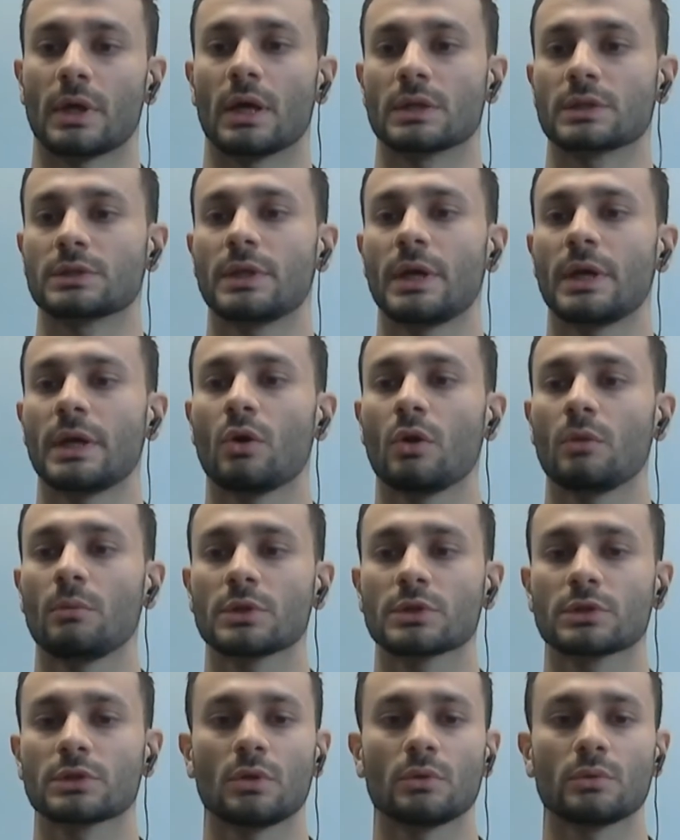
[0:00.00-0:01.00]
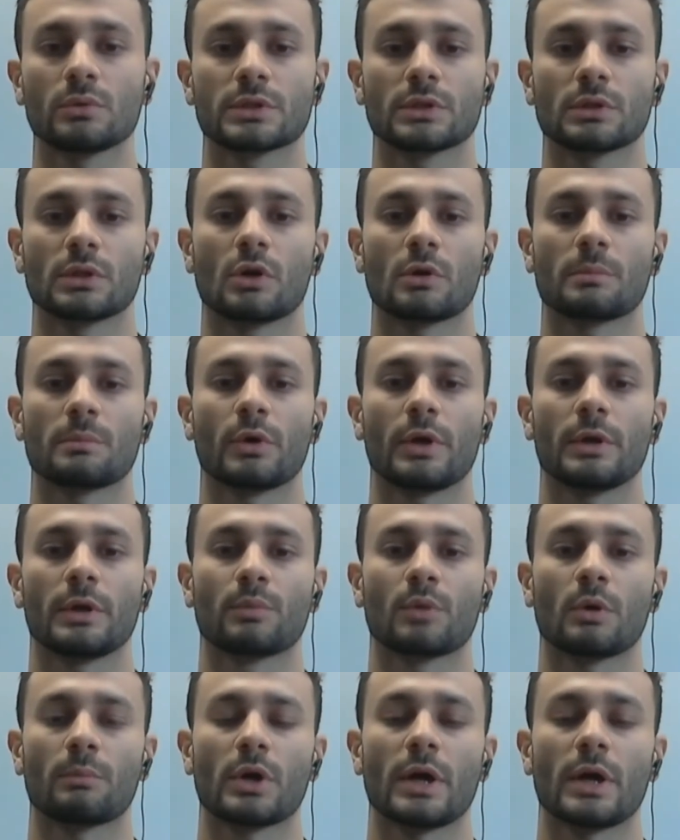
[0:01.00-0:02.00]
as they almost always
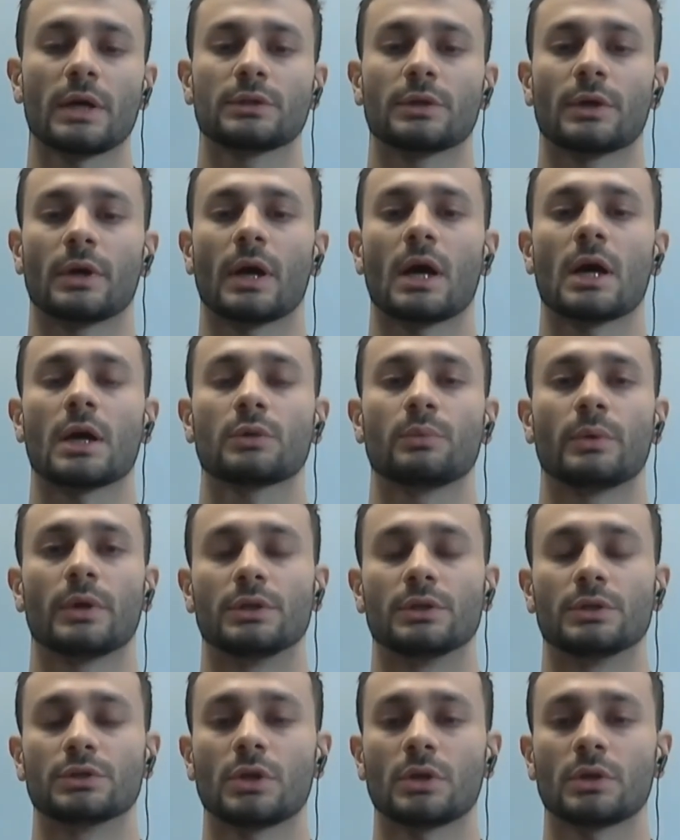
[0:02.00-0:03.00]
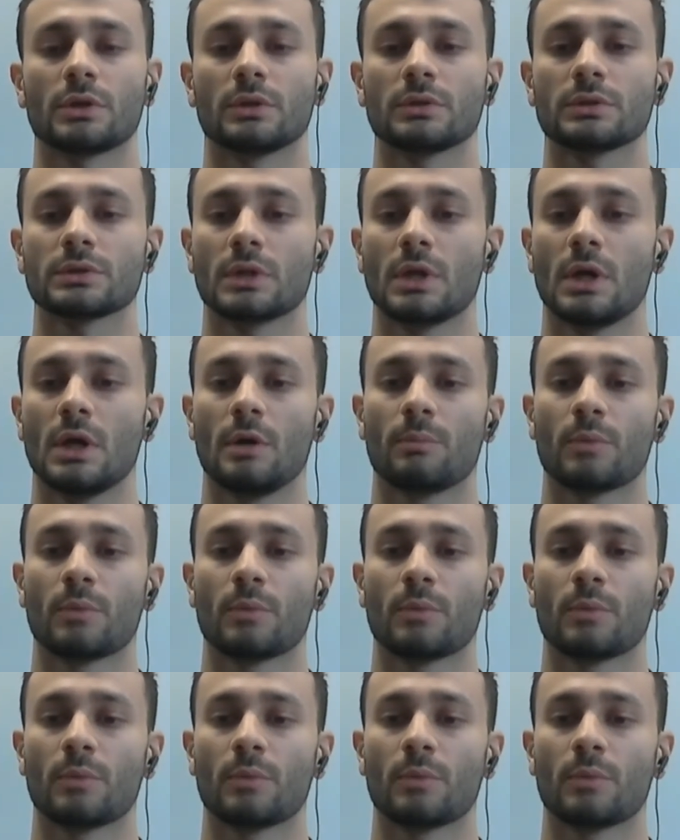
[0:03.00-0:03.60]
incorporate proprietary hardware internals,